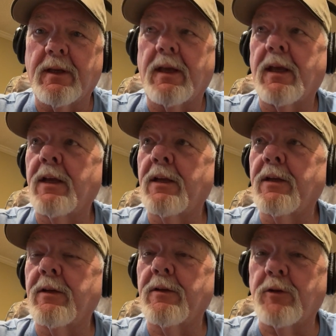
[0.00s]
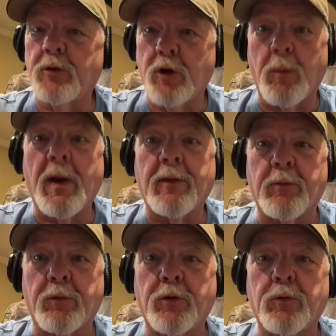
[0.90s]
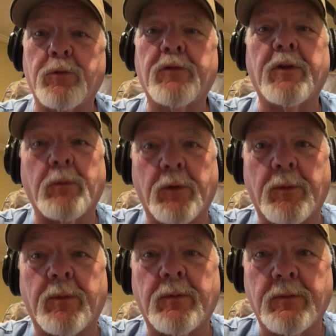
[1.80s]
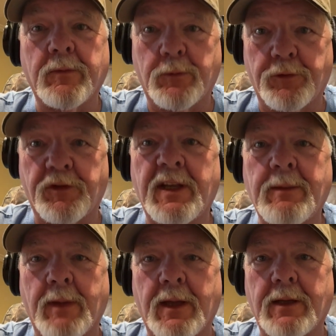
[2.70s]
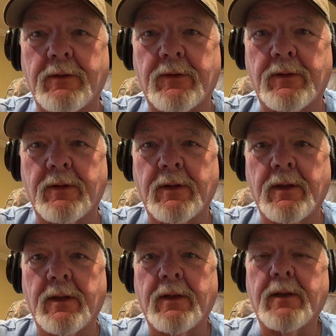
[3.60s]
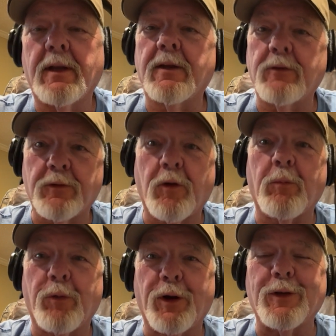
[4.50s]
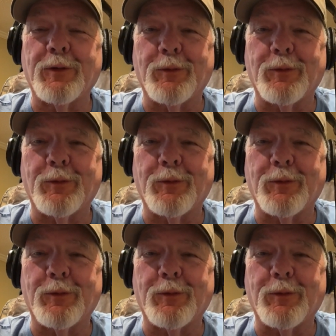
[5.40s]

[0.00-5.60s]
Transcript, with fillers: and you go by the rules, then we're teammates. Now, you start breaking